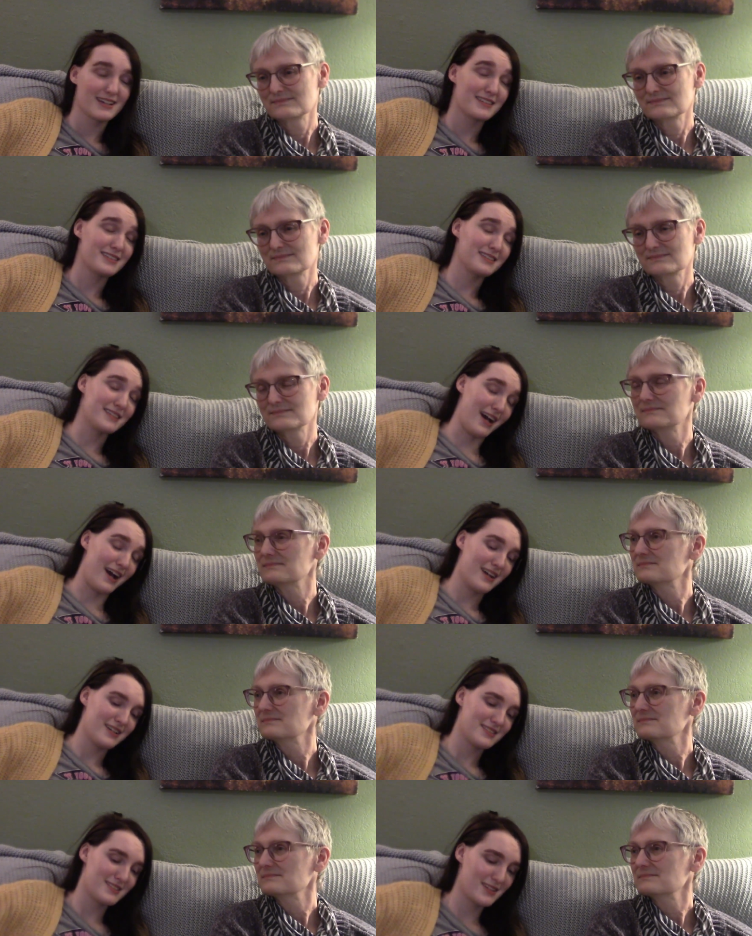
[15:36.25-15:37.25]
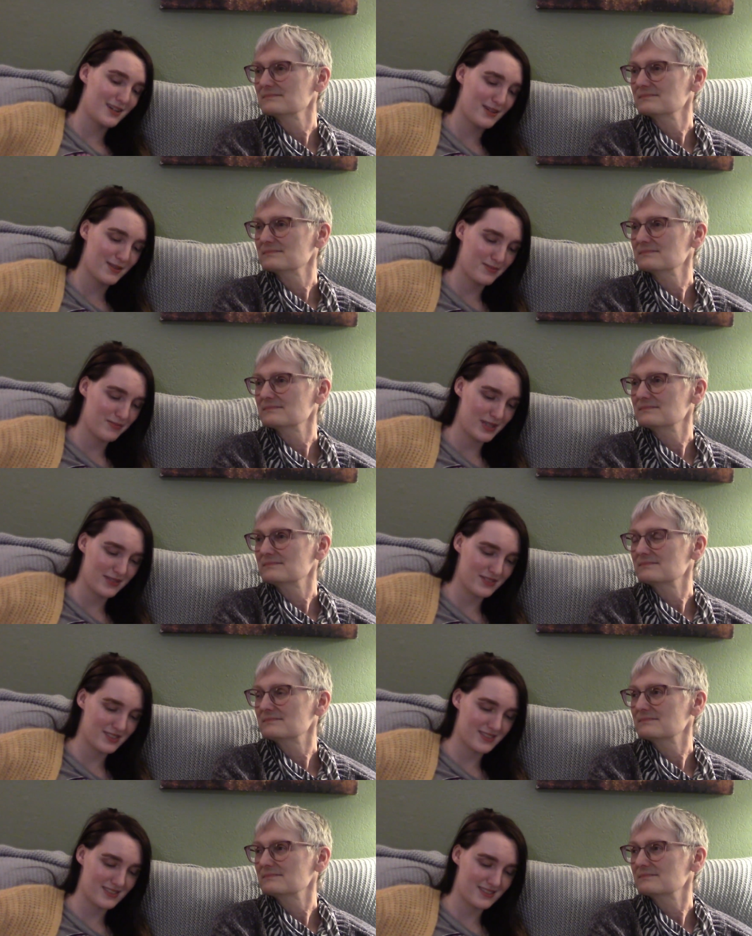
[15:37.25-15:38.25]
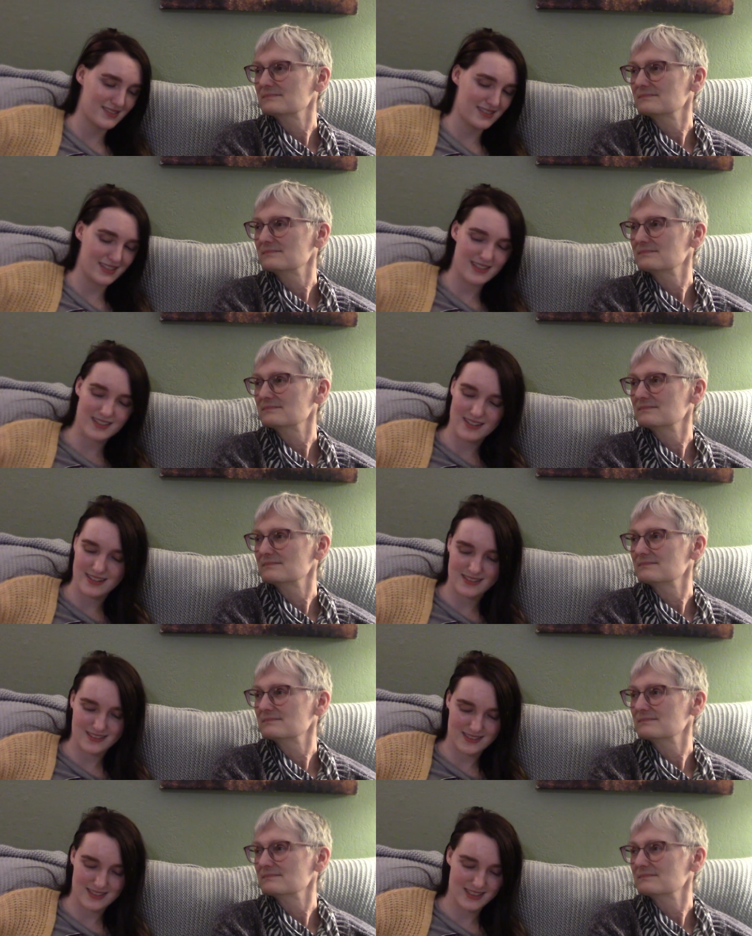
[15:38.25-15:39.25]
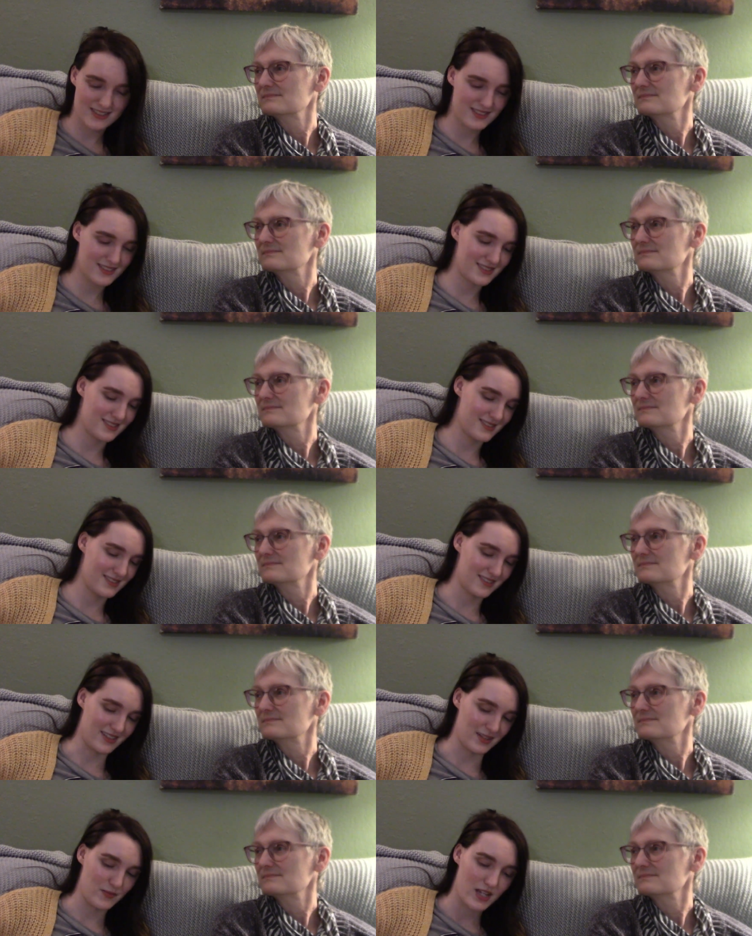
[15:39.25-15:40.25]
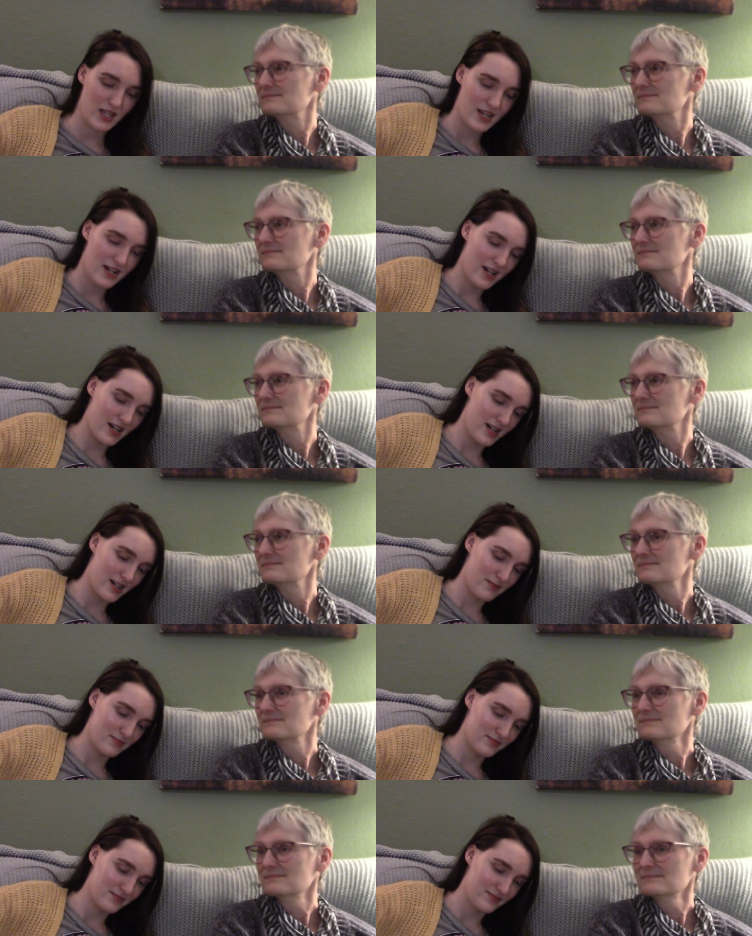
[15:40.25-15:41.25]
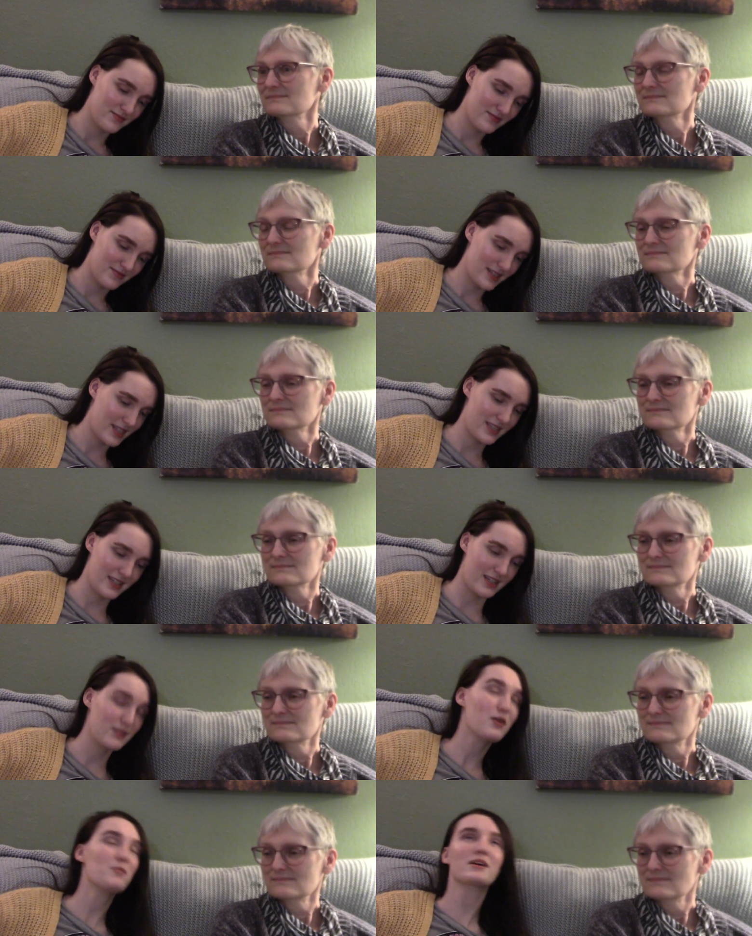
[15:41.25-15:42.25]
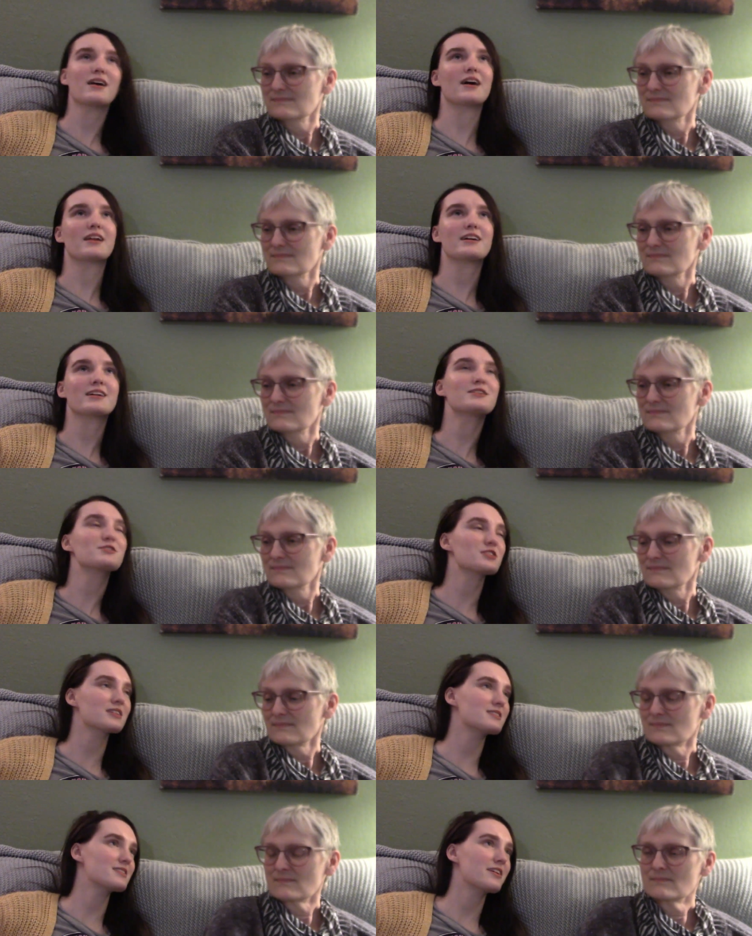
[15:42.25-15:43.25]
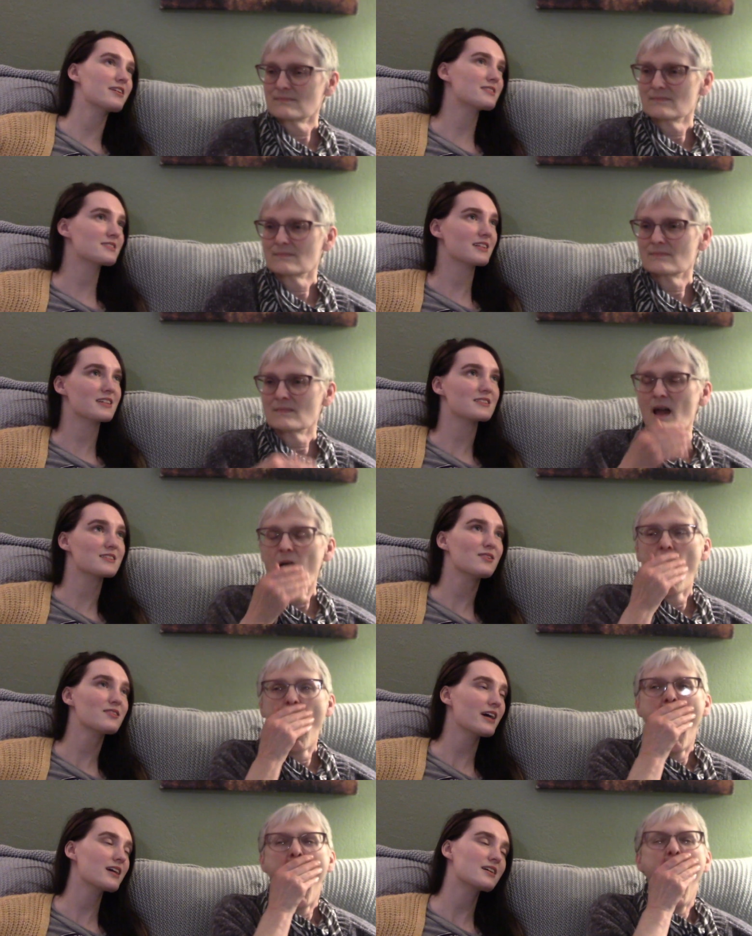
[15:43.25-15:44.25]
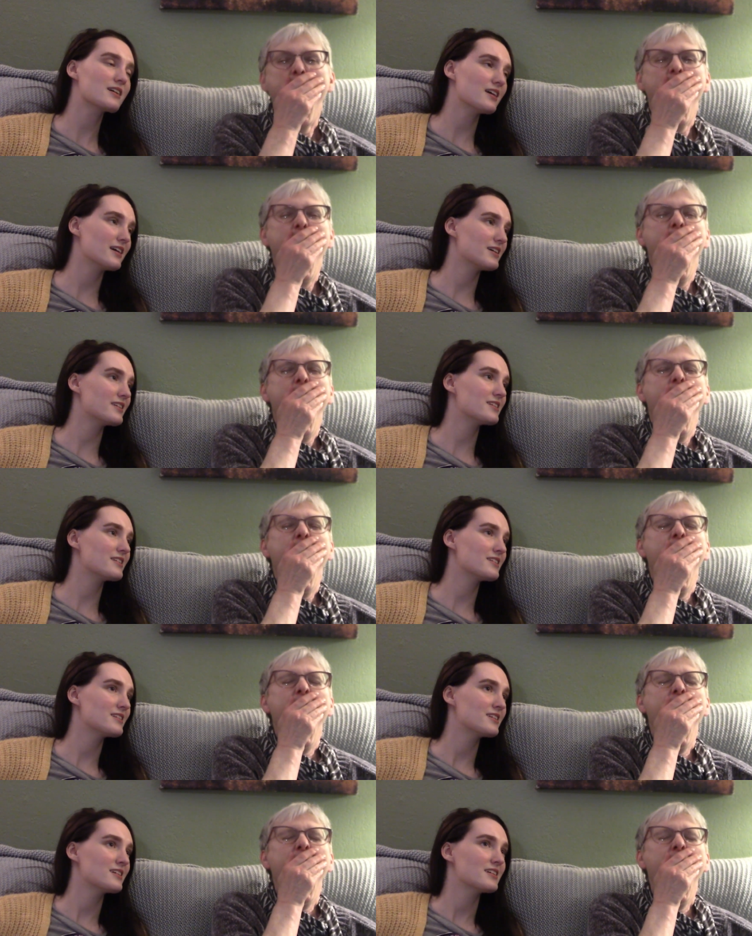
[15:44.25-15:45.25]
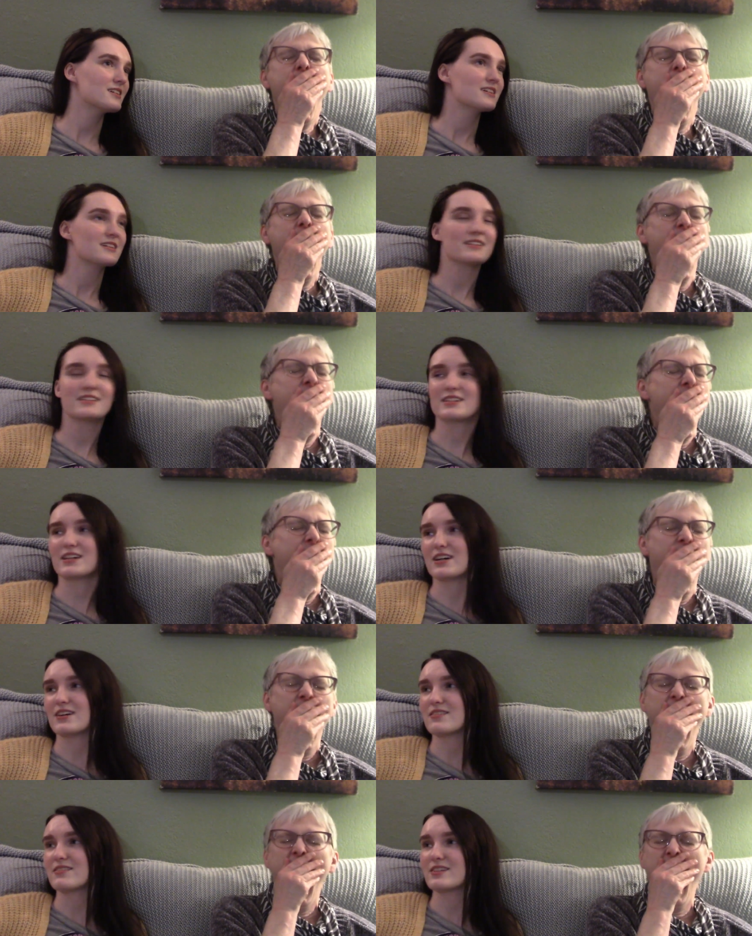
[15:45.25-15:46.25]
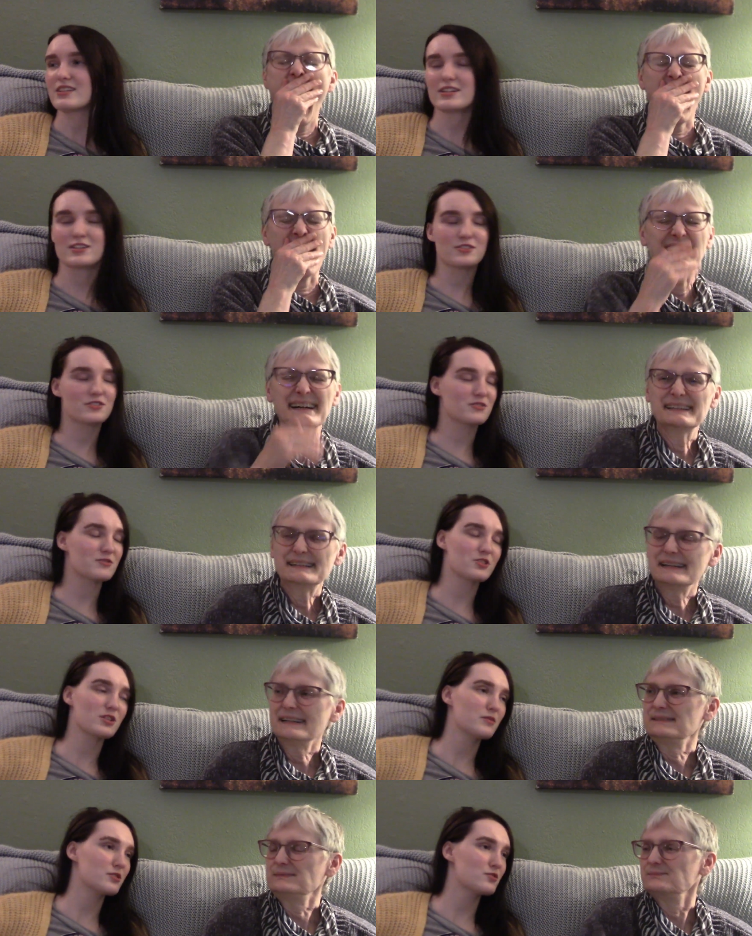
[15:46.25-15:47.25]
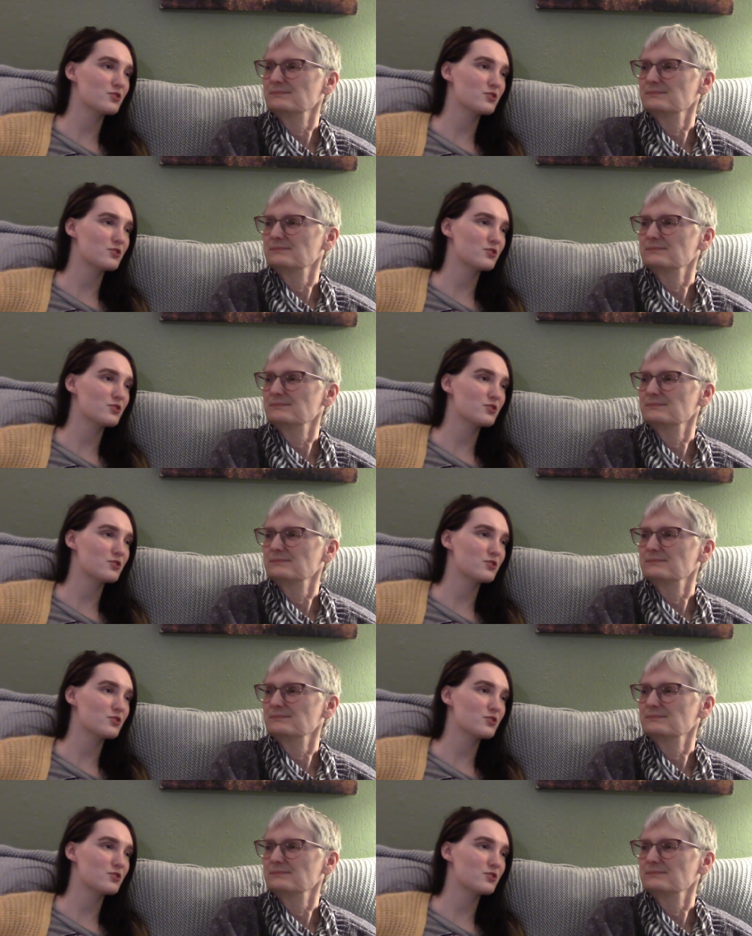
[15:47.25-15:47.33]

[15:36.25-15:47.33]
Speaker 1: Yeah. So, Bev is just... I can't... I just... Okay. Um... I can't. Oh my god. And then she gets in Aaron's case. Oh, that gun. You know. And like, shame on you,